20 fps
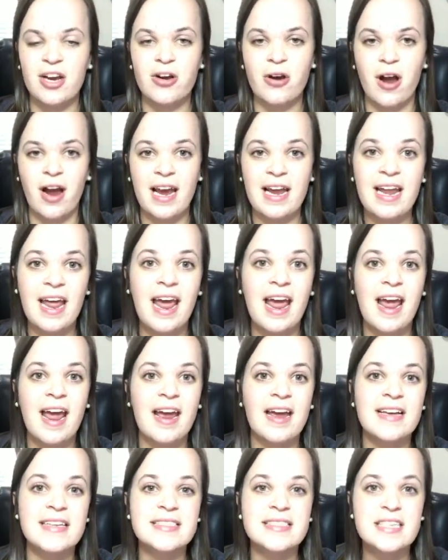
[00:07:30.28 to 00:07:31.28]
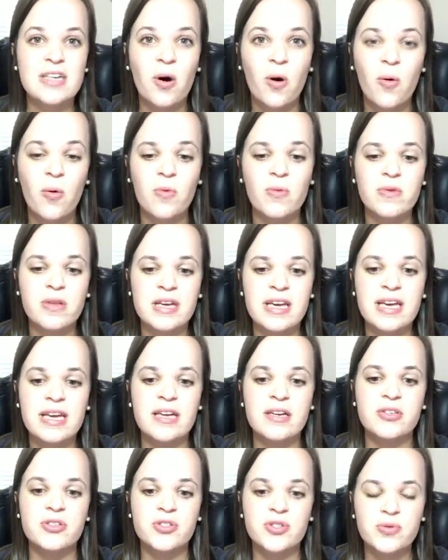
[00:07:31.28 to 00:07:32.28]
Grade A is the
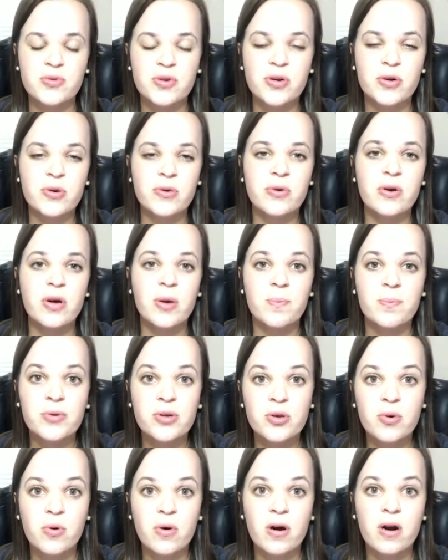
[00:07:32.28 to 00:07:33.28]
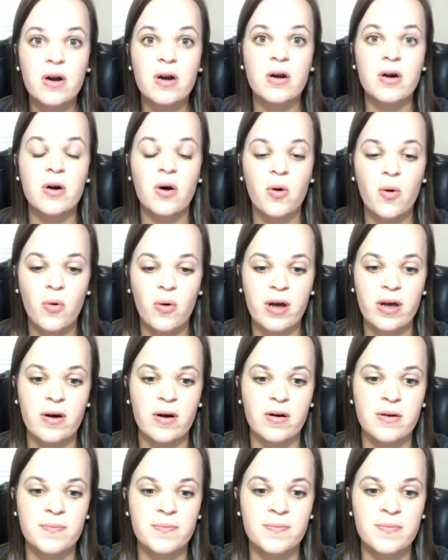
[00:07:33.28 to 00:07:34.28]
only true pure
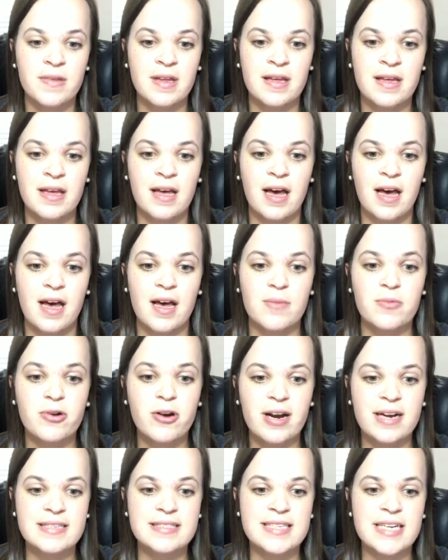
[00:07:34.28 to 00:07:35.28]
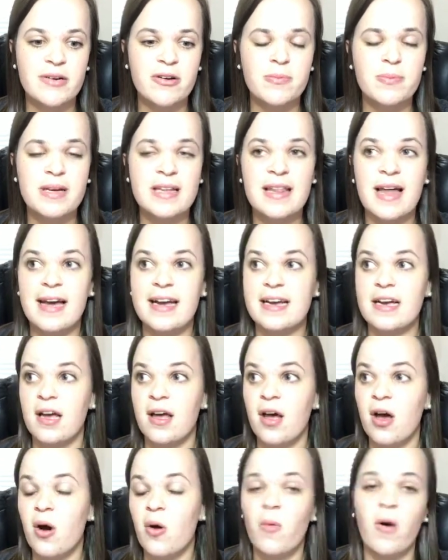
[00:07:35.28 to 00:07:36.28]
oil. Grade D would be like
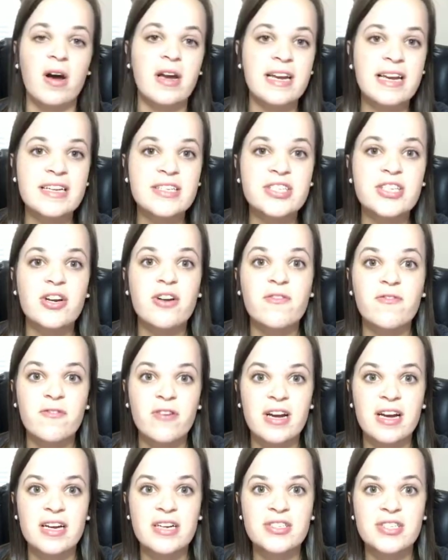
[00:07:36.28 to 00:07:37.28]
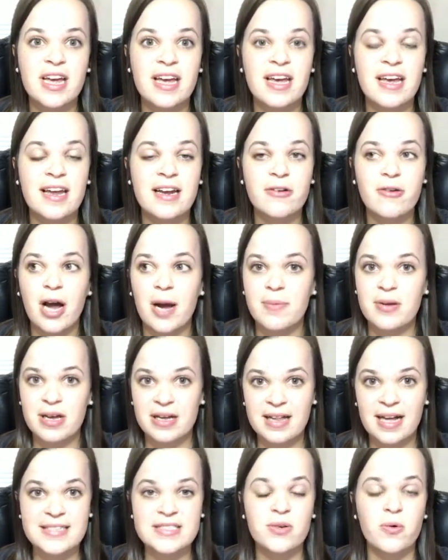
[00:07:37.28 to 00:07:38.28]
walking into your fridge and grabbing a
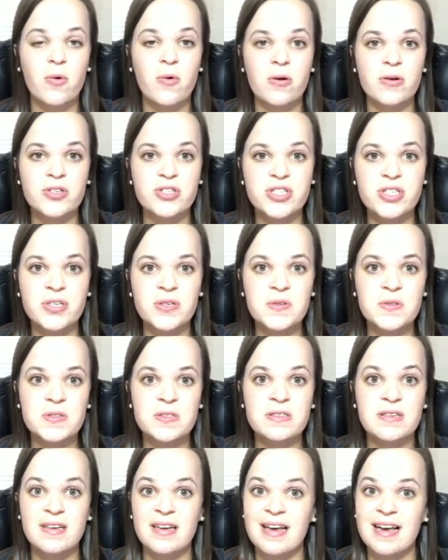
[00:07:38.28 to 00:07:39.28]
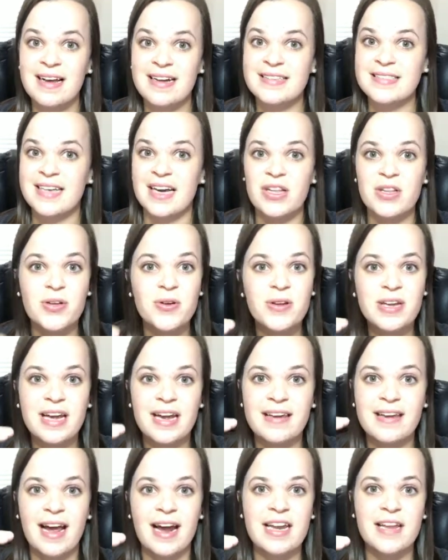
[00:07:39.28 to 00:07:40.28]
glass of orange juice, diluting
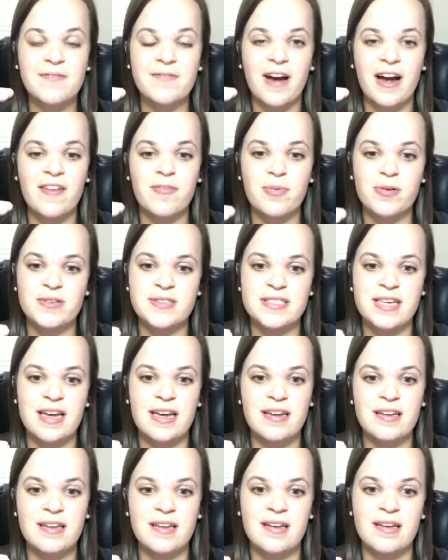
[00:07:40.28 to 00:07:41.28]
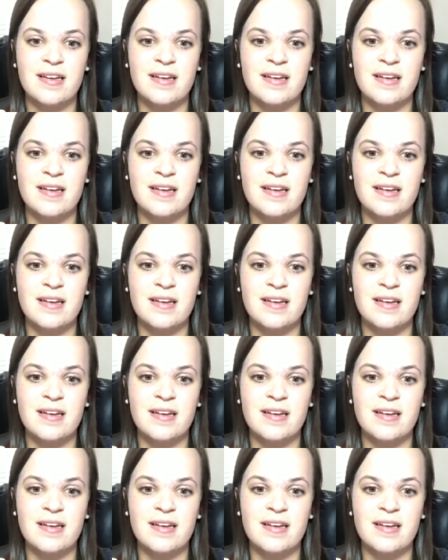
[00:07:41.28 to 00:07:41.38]
it 95%,